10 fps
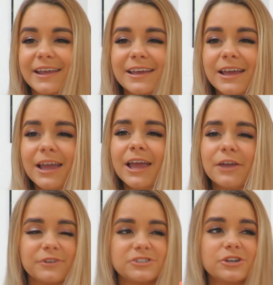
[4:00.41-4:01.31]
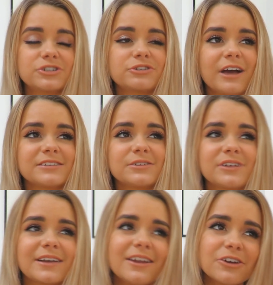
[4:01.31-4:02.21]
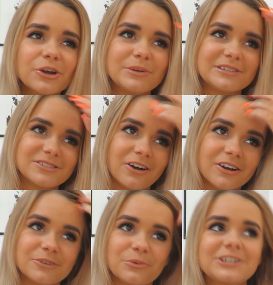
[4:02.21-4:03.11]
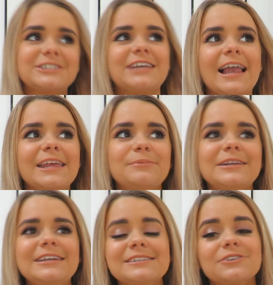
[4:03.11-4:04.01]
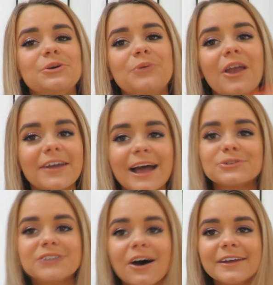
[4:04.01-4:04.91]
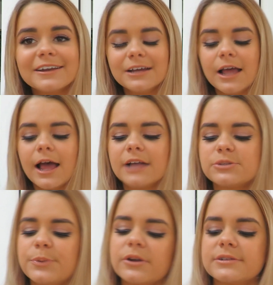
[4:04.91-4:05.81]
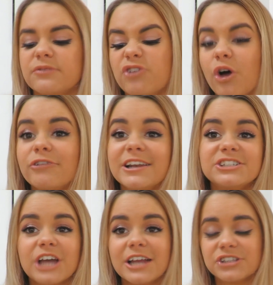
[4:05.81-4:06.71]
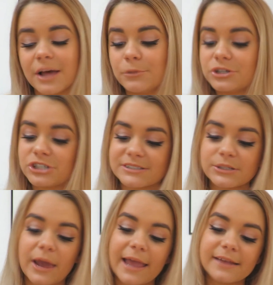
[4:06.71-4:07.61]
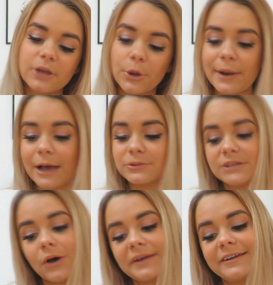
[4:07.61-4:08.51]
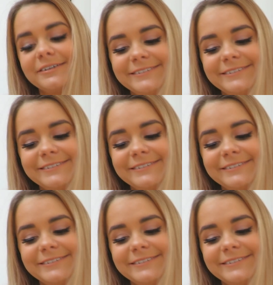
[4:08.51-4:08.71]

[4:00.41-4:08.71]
crying if I touched grass. I was like, can I go inside and watch telly please? I don't like outside. And to be honest, I've not really changed that much. I still hate going outside.